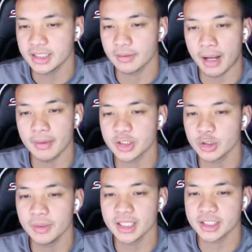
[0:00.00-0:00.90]
I'm
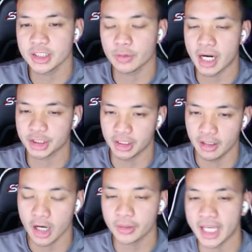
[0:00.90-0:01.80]
assuming this is direction.
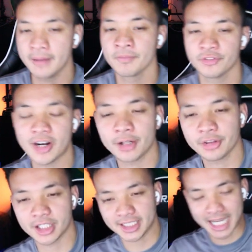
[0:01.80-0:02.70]
Okay, final thoughts.